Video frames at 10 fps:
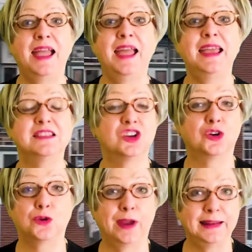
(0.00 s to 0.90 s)
It's a
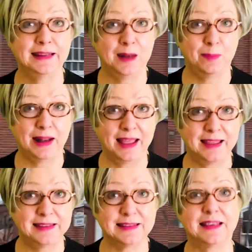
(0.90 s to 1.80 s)
great little
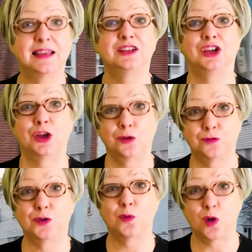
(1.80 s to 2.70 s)
place to go
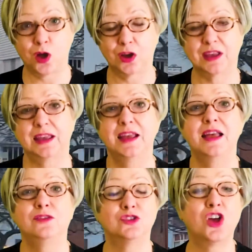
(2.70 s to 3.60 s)
for a walk.
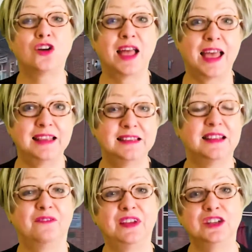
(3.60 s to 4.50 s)
There's all kinds
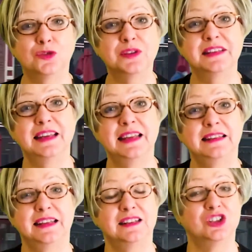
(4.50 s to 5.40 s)
of interesting
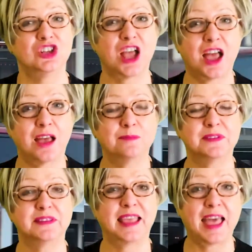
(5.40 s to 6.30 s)
little shops,
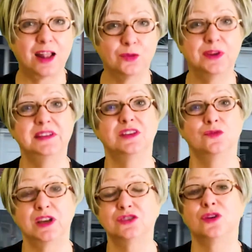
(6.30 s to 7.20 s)
galleries, and
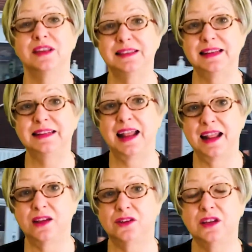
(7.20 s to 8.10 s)
restaurants in
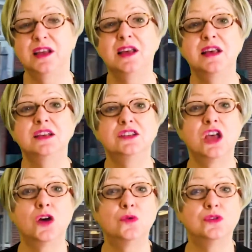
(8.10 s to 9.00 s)
town.
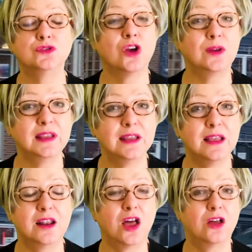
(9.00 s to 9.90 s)
So strolling
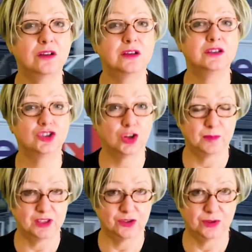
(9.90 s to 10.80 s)
along German
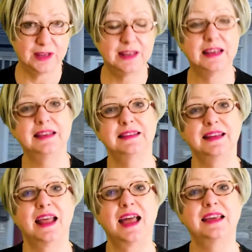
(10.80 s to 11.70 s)
Street is a
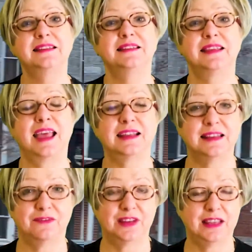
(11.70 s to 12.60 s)
nice
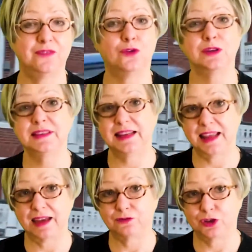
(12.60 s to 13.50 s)
activity for a Sunday
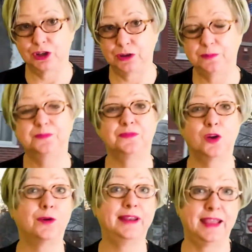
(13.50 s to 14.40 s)
afternoon or
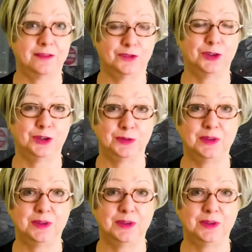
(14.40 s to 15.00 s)
any afternoon.